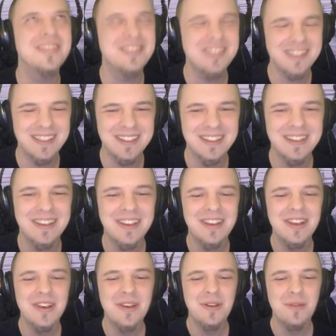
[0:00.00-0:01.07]
Holy shit.
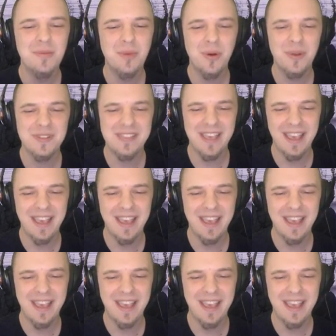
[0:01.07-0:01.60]
Poor